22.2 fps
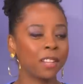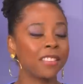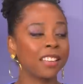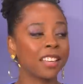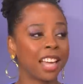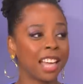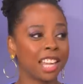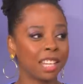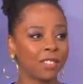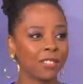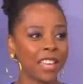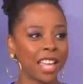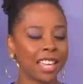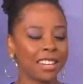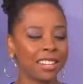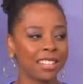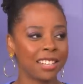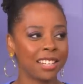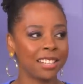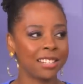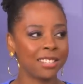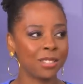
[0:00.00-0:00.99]
the kind of
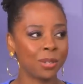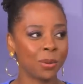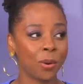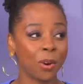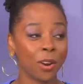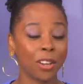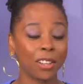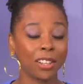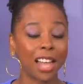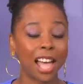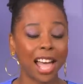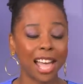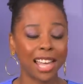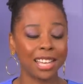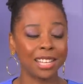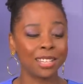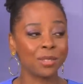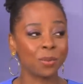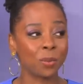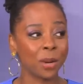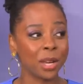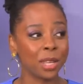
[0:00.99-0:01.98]
candidates who are
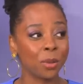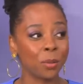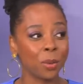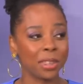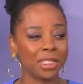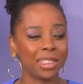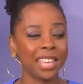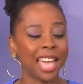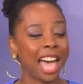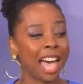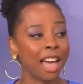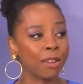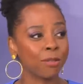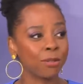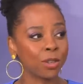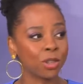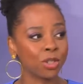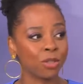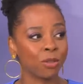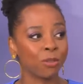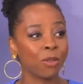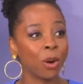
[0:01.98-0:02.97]
aligned with what the
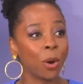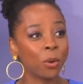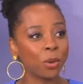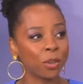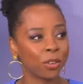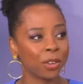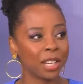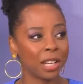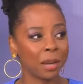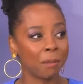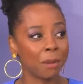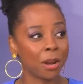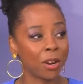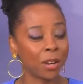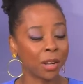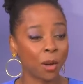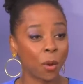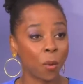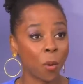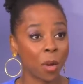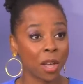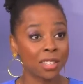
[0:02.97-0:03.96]
average voter in
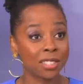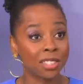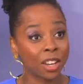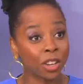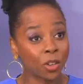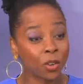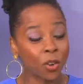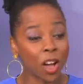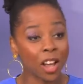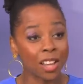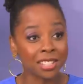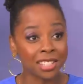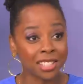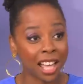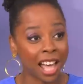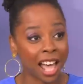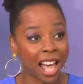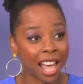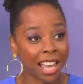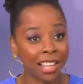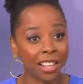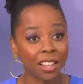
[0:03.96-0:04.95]
America wants across the
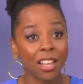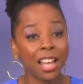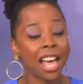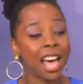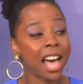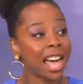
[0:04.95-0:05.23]
aisle.